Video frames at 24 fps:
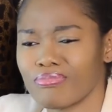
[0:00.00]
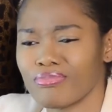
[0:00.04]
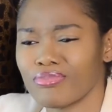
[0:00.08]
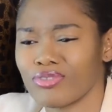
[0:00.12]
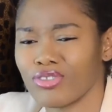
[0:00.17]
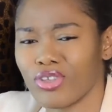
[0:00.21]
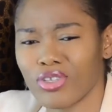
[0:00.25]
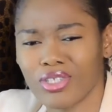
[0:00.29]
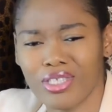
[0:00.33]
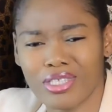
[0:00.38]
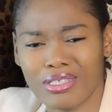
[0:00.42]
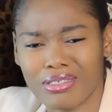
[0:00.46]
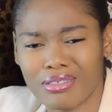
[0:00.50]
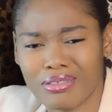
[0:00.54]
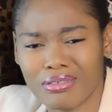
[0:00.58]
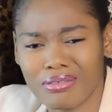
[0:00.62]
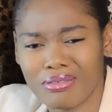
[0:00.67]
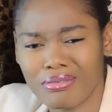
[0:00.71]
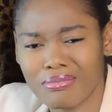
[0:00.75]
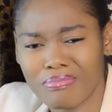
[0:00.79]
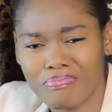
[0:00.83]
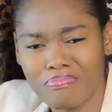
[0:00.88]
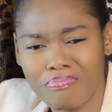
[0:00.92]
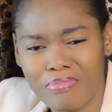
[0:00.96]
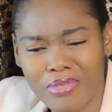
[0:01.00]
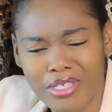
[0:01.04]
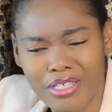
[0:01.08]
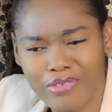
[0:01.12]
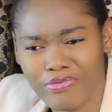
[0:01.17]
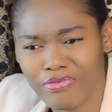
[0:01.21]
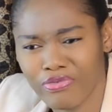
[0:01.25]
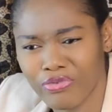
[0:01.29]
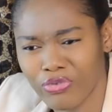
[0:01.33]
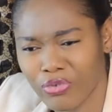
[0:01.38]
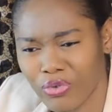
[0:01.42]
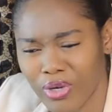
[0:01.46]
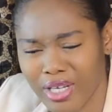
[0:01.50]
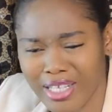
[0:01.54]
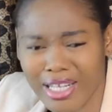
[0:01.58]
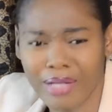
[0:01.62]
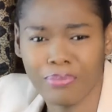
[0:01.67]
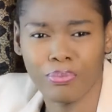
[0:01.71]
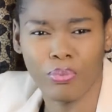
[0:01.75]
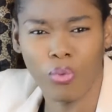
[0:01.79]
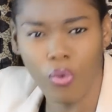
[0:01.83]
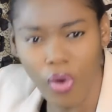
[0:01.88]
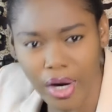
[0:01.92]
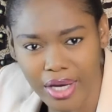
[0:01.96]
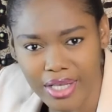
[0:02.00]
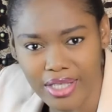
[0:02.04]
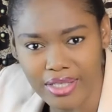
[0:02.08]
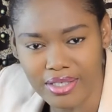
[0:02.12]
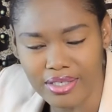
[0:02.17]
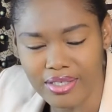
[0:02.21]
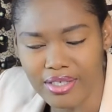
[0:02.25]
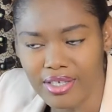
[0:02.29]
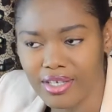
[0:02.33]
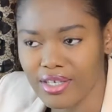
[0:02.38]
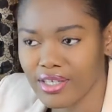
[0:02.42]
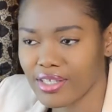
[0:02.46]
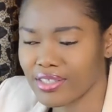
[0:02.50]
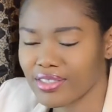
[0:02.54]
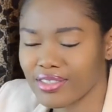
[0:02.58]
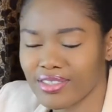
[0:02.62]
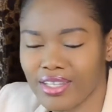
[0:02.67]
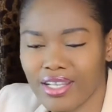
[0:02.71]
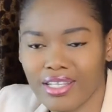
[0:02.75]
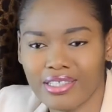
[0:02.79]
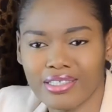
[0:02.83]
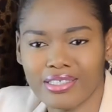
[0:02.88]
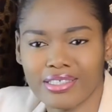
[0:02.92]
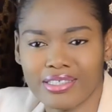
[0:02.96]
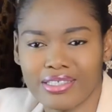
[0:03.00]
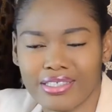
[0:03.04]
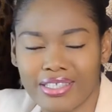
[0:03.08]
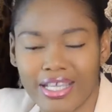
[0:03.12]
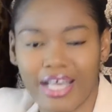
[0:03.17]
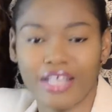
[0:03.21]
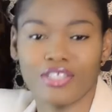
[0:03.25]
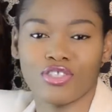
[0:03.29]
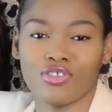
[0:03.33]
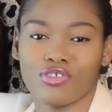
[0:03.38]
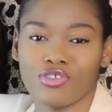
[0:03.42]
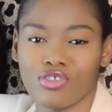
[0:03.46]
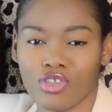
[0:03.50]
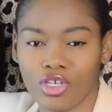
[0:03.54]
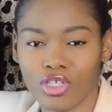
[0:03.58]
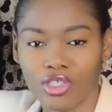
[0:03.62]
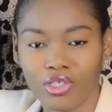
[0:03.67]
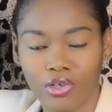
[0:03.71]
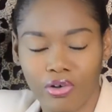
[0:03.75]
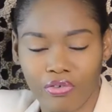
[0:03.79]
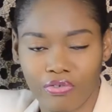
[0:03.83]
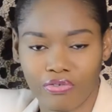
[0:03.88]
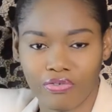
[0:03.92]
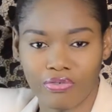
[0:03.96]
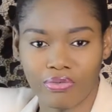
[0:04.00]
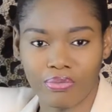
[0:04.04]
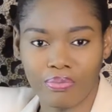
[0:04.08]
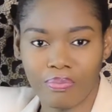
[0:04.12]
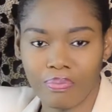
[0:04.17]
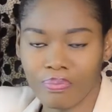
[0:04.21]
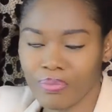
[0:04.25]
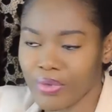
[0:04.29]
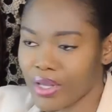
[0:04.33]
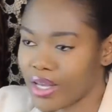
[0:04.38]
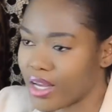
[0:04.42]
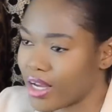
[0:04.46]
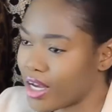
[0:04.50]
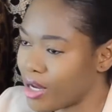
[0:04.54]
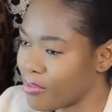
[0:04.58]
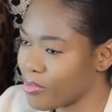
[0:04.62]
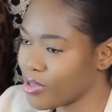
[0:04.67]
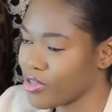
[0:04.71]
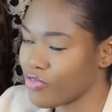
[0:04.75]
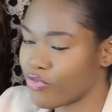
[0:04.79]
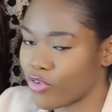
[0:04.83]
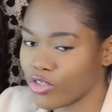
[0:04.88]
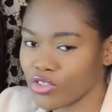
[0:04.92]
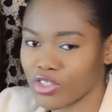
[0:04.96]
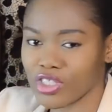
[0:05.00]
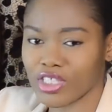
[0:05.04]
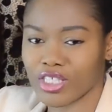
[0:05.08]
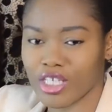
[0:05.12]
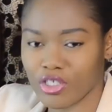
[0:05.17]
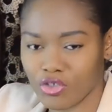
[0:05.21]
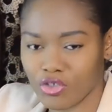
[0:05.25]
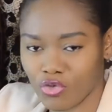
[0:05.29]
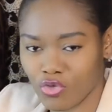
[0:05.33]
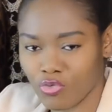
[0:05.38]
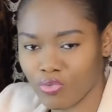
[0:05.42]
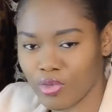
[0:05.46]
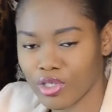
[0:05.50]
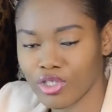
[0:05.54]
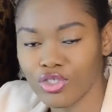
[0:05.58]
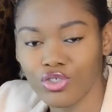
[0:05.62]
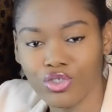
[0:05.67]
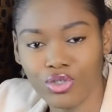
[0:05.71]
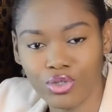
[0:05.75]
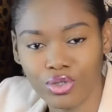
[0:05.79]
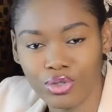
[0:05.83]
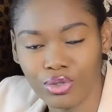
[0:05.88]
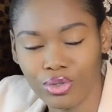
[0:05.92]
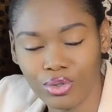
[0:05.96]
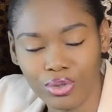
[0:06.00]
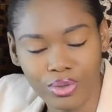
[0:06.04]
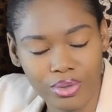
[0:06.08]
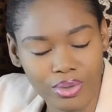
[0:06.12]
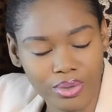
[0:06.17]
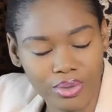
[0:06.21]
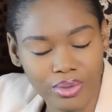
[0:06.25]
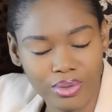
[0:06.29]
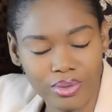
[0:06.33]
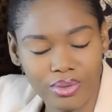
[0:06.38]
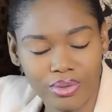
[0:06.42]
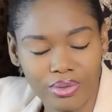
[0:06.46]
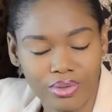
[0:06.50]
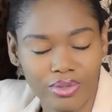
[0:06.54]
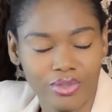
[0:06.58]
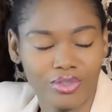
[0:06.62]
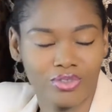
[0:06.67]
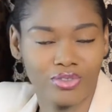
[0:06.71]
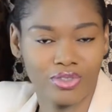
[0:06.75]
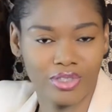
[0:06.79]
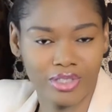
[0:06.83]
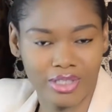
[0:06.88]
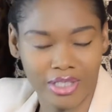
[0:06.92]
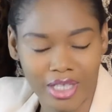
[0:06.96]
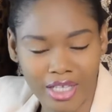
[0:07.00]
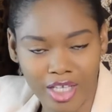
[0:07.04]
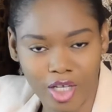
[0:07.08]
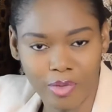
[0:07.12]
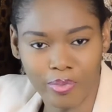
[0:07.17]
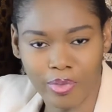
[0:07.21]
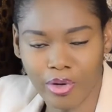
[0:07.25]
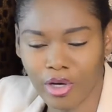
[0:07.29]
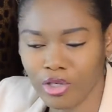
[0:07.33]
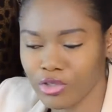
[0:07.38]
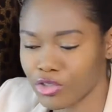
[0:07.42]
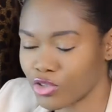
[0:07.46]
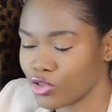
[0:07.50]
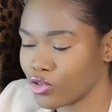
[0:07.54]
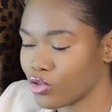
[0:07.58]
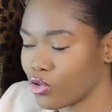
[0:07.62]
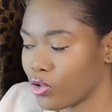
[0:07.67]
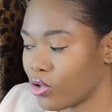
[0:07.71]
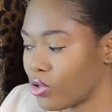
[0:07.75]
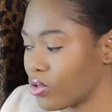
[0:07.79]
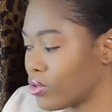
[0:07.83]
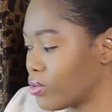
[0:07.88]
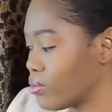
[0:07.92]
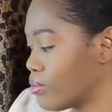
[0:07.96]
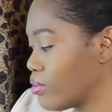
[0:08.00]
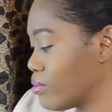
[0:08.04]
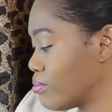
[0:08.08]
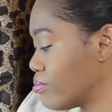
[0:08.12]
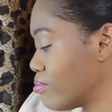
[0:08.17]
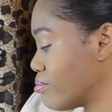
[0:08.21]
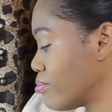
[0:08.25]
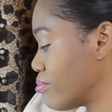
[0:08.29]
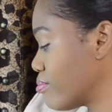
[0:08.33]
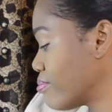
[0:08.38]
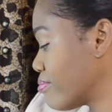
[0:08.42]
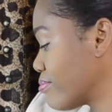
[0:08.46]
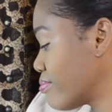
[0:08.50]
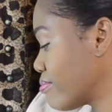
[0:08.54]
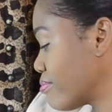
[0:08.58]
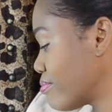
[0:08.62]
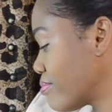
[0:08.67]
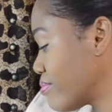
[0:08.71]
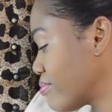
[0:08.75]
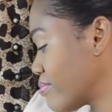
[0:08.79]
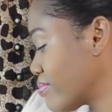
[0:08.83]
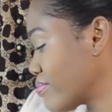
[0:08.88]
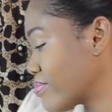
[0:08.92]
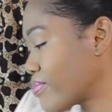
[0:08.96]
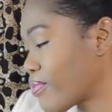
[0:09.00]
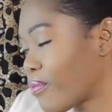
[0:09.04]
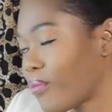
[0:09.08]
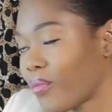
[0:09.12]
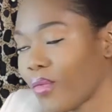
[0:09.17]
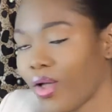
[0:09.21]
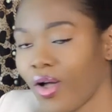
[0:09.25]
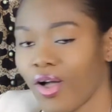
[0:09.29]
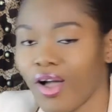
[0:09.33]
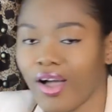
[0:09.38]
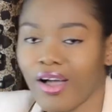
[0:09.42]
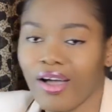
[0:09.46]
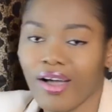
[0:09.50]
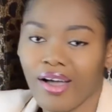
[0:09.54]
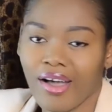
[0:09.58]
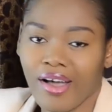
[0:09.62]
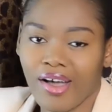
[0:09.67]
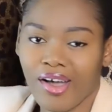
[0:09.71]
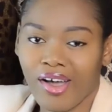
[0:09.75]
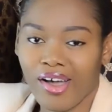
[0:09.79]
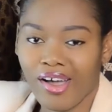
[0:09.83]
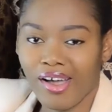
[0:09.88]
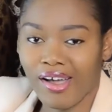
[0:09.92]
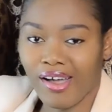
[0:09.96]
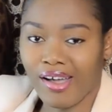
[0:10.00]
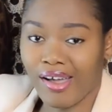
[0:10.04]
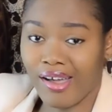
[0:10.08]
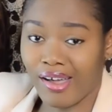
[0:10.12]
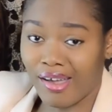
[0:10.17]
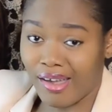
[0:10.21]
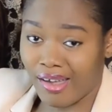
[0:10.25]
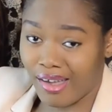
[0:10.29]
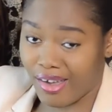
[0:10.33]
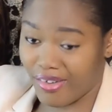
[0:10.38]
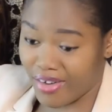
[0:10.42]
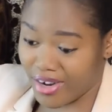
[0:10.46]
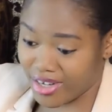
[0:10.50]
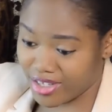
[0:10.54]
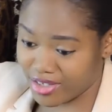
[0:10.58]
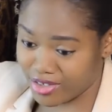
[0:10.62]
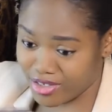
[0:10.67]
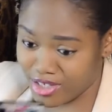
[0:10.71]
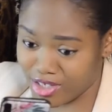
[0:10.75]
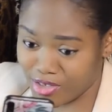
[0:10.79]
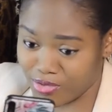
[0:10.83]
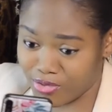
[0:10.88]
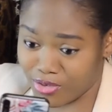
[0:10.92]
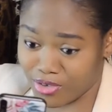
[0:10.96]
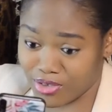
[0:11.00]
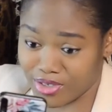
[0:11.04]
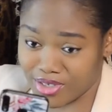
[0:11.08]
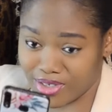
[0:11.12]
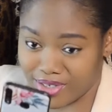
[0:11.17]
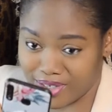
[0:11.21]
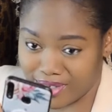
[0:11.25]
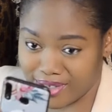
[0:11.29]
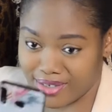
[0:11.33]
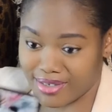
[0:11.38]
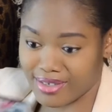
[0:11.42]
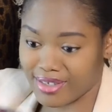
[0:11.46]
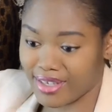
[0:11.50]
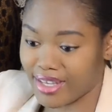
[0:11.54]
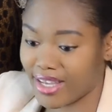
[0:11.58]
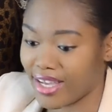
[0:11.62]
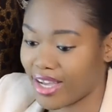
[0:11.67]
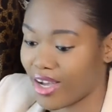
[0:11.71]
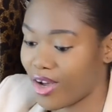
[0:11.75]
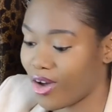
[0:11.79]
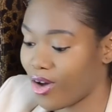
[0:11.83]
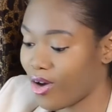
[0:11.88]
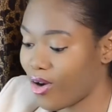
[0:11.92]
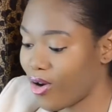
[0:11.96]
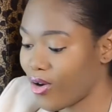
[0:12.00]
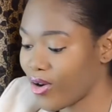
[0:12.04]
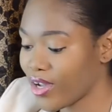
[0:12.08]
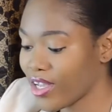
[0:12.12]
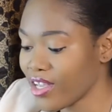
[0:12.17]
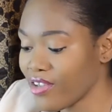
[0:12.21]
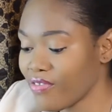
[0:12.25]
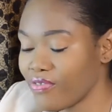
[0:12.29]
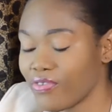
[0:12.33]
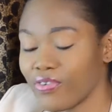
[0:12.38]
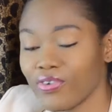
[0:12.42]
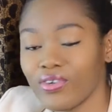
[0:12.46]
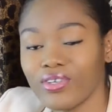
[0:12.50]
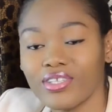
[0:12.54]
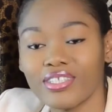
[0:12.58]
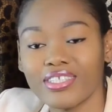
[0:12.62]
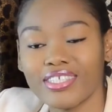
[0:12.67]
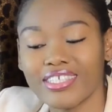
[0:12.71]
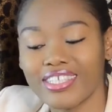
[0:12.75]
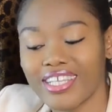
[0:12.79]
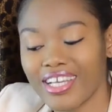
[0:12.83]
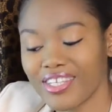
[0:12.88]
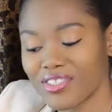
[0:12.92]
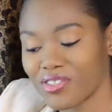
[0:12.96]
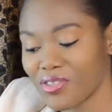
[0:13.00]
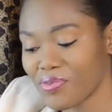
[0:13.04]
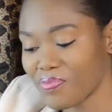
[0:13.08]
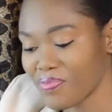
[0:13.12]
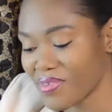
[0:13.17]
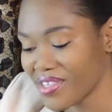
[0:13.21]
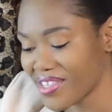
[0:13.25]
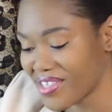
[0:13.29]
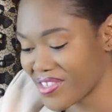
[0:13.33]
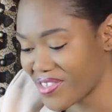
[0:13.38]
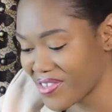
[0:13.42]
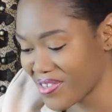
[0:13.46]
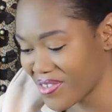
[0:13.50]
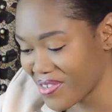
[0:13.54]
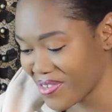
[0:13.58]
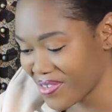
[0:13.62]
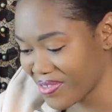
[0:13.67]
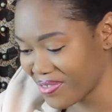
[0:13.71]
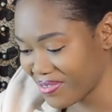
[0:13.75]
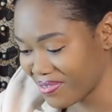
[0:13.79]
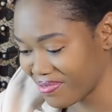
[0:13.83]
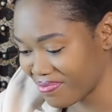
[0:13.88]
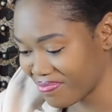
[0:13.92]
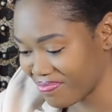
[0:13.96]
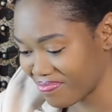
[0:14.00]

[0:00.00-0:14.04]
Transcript: not meaningful at that point that gets you turned off i mean if you want to get a woman to think about you or all right so this phones or even get to miss you